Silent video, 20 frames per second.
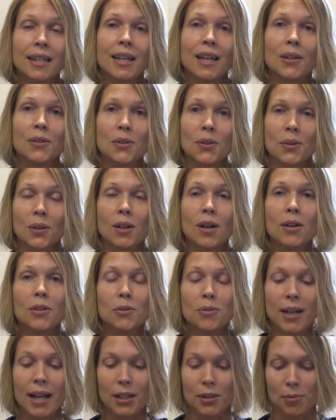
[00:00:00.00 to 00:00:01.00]
And so the
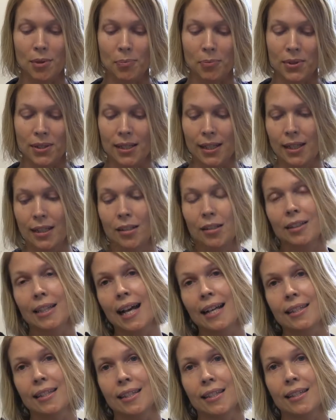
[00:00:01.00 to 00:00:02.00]
contracts represent
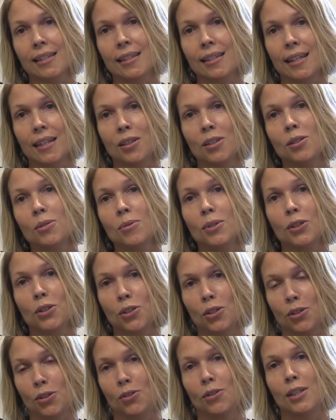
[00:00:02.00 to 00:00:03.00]
classes that you would
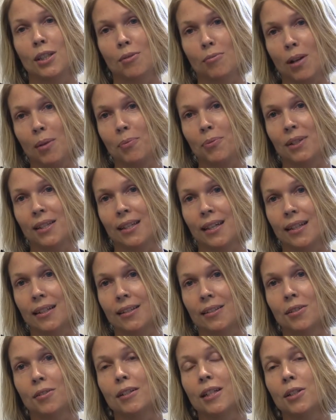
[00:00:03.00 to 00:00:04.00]
choose that
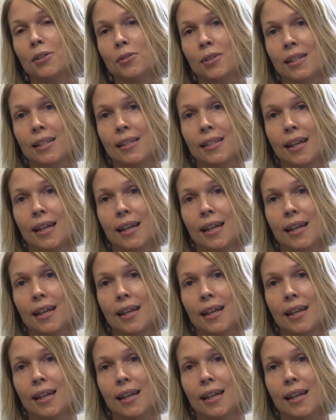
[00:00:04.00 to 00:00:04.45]
represent your interests,